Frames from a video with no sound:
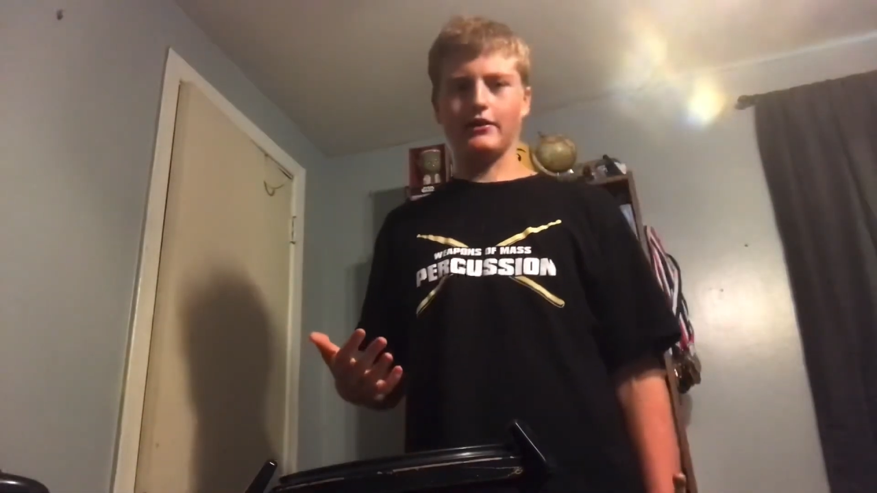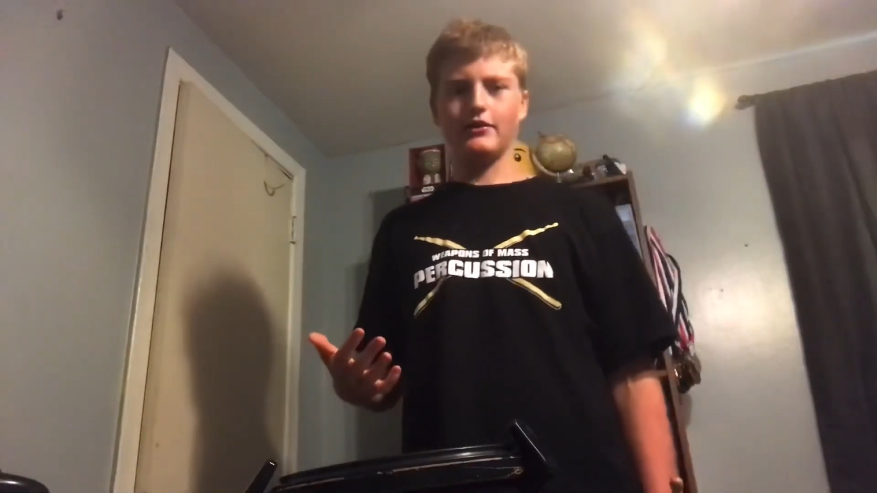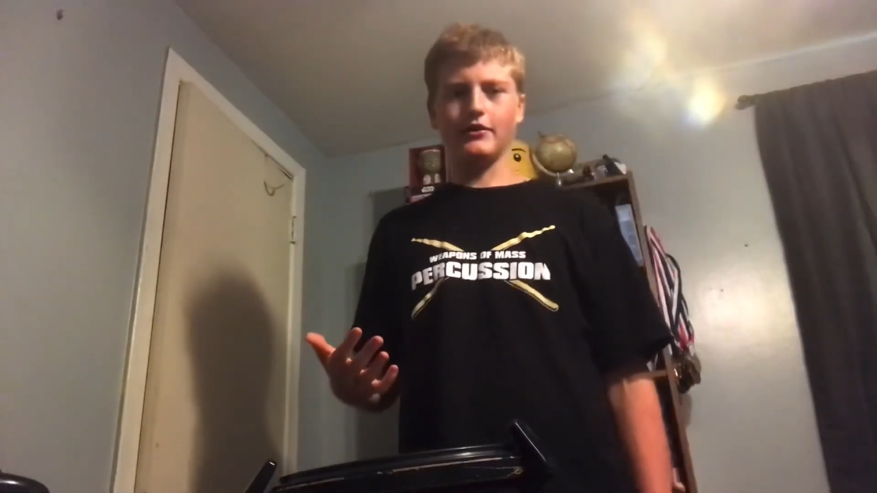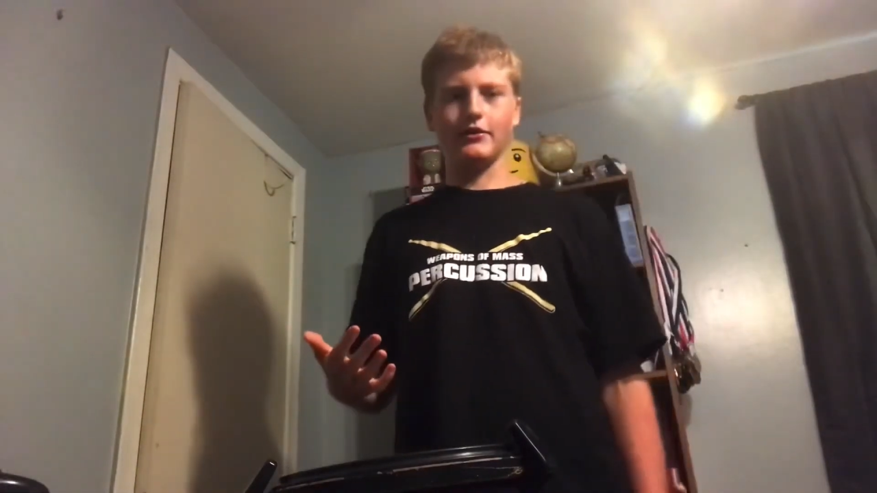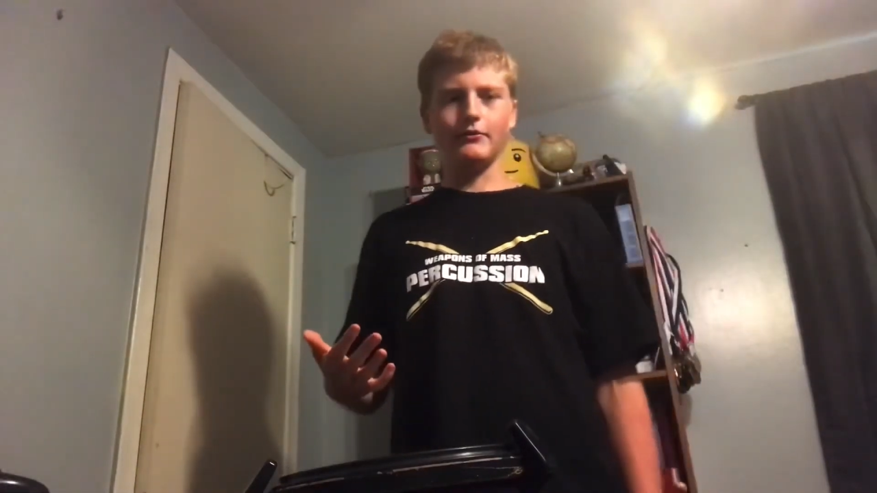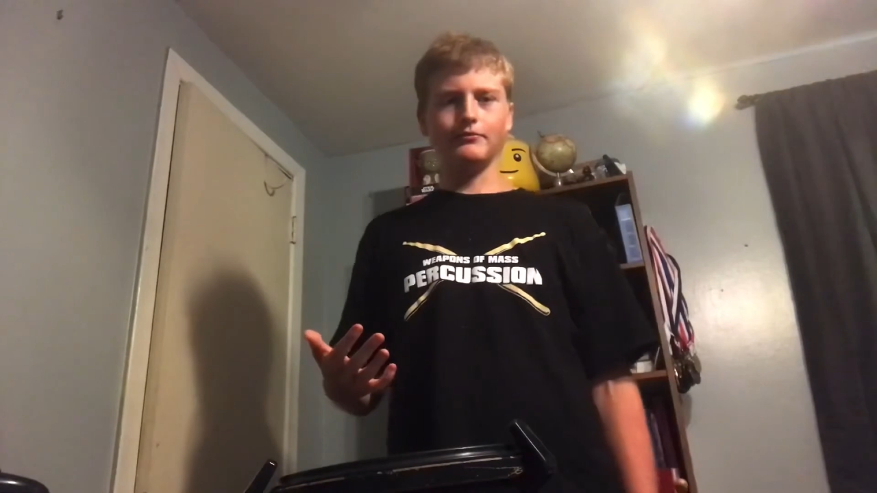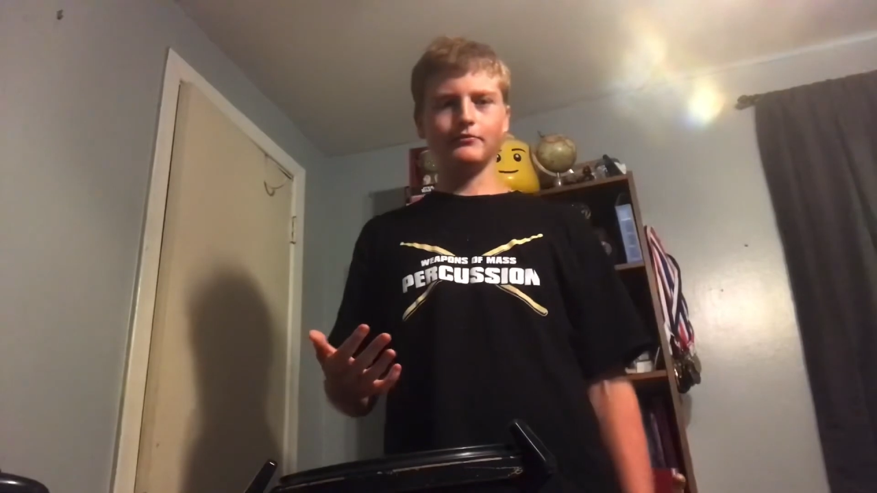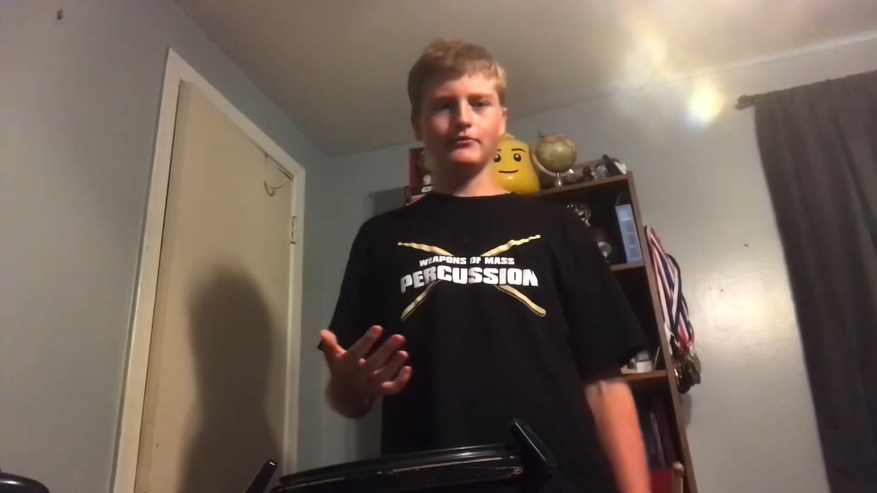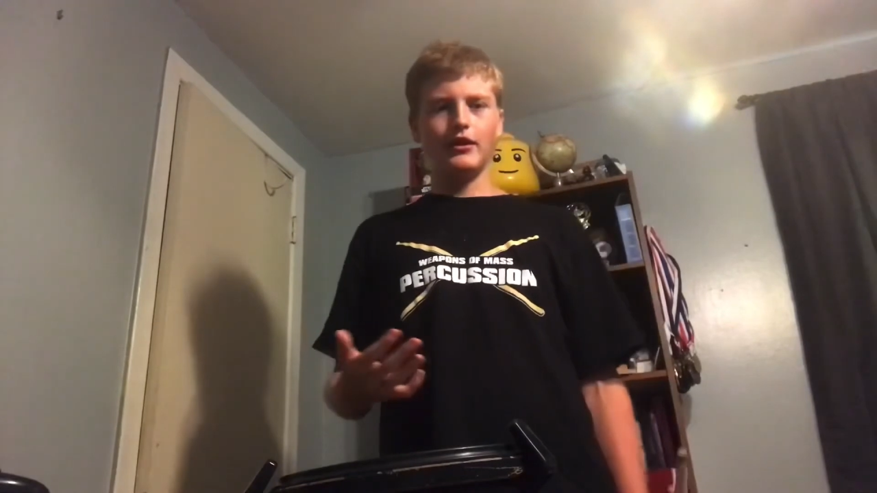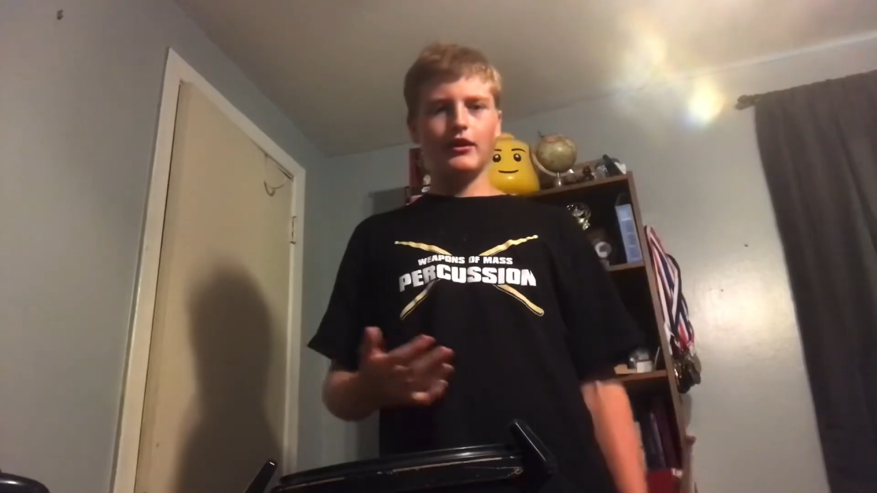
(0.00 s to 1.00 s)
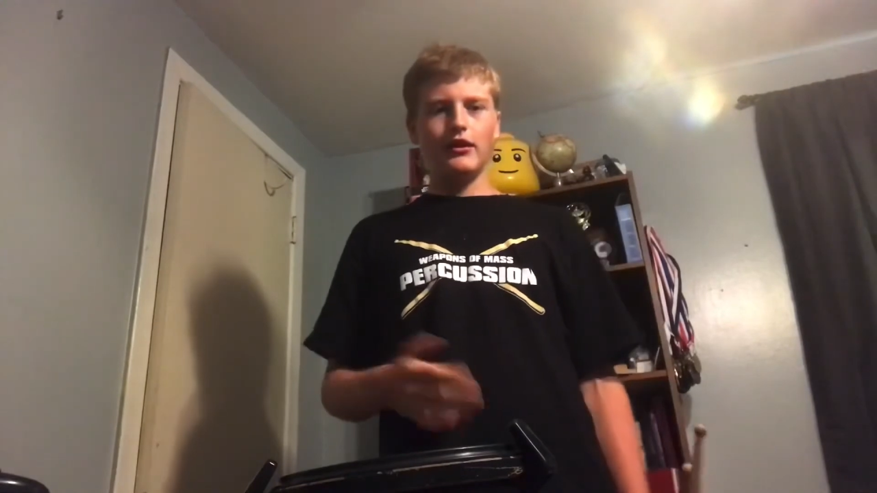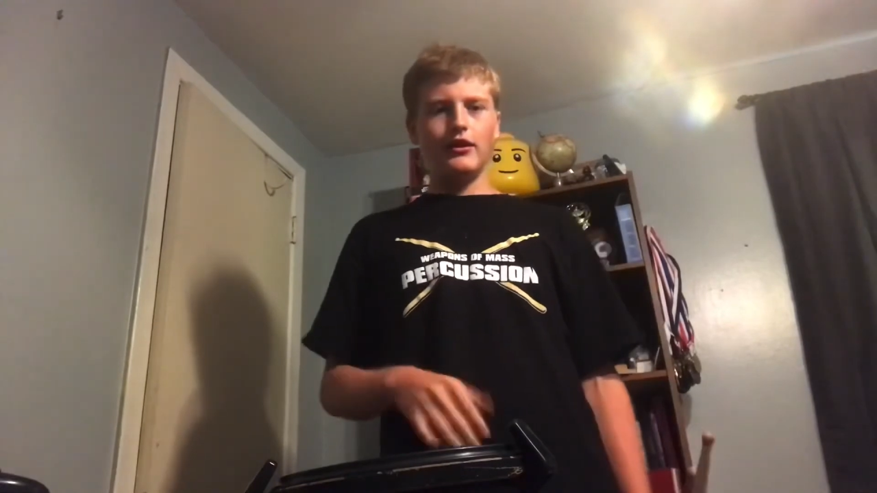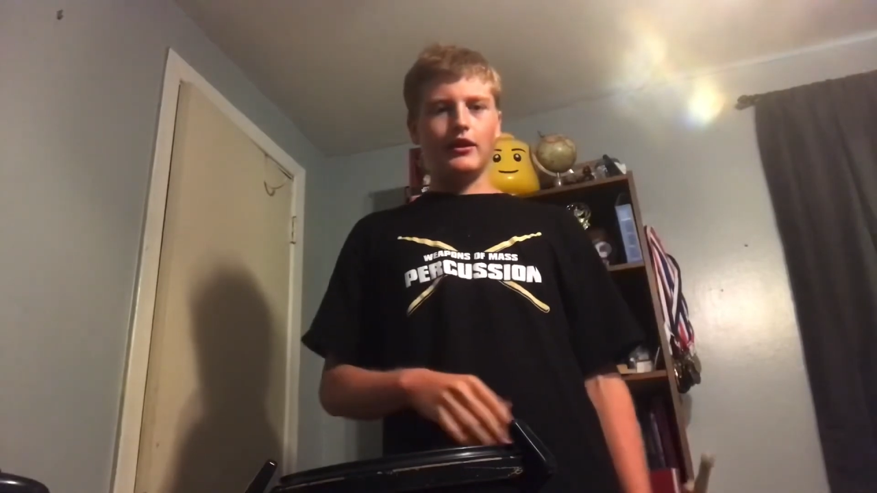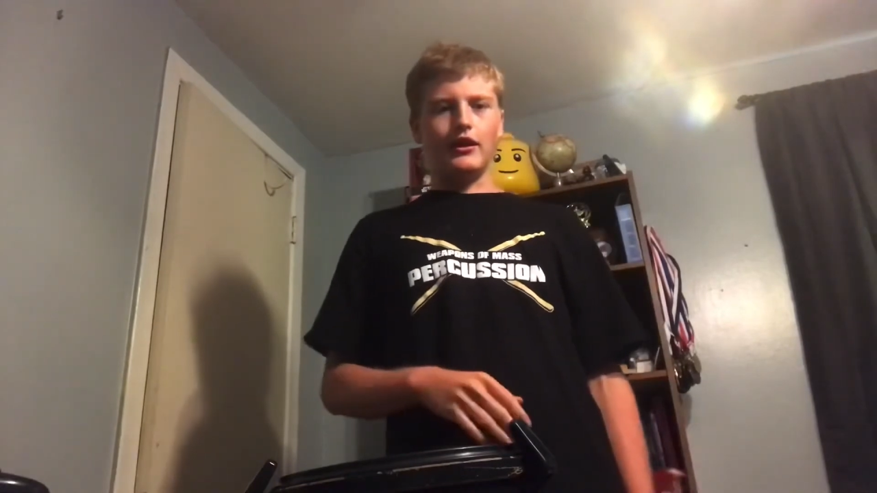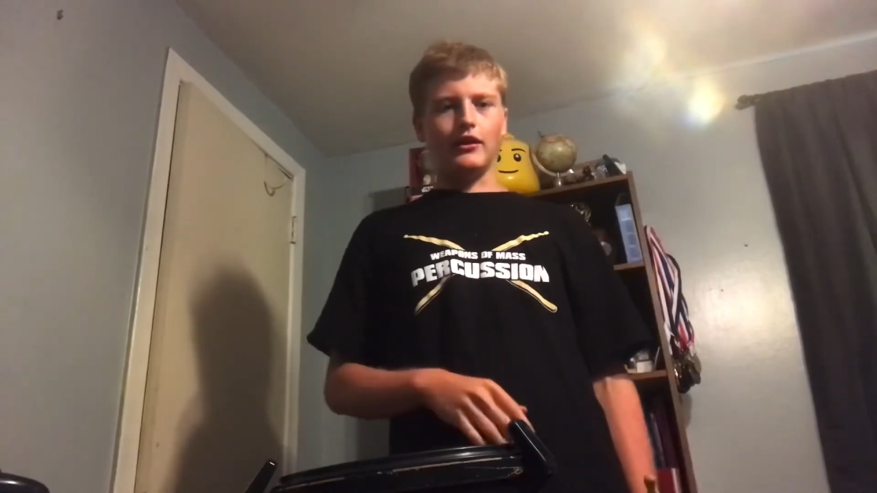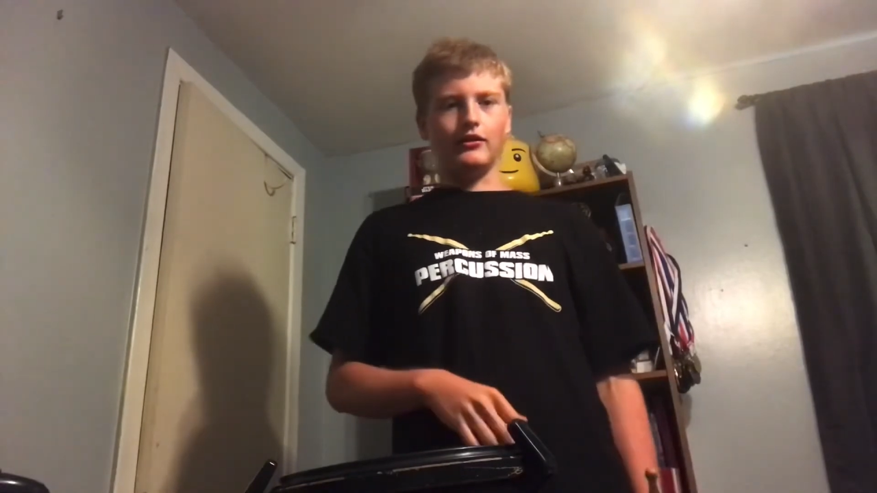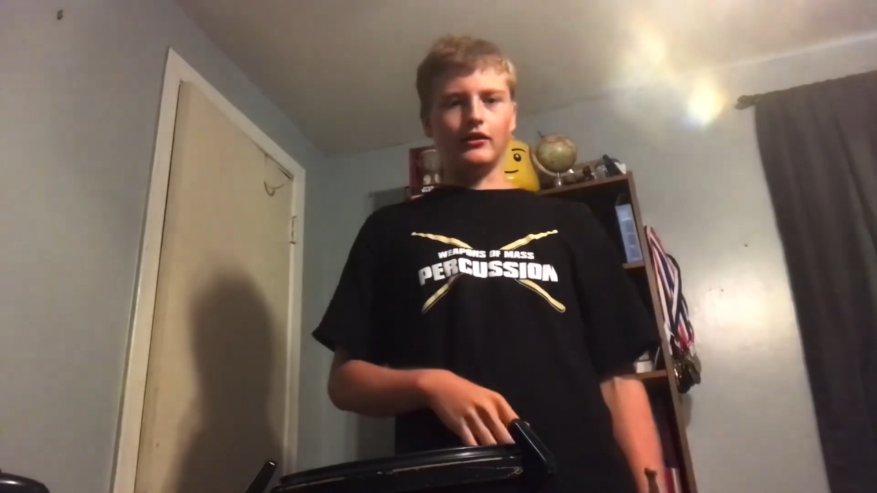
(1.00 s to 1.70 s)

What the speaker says: So I'll